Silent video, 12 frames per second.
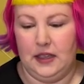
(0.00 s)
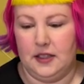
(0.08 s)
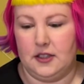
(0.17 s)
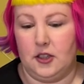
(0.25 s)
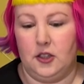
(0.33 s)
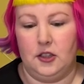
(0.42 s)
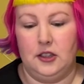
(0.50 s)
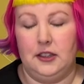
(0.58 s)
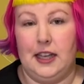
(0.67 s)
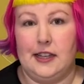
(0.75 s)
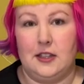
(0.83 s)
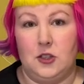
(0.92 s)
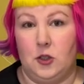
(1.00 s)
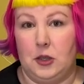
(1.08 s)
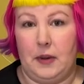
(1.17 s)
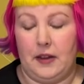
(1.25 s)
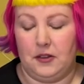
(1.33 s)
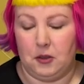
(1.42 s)
So let's talk
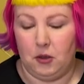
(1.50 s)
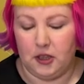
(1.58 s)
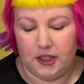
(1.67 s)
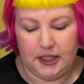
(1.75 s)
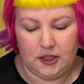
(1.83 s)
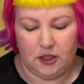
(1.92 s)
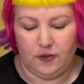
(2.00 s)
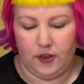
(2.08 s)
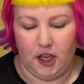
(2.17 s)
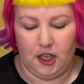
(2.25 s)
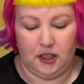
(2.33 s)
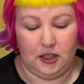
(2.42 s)
about the quality so far.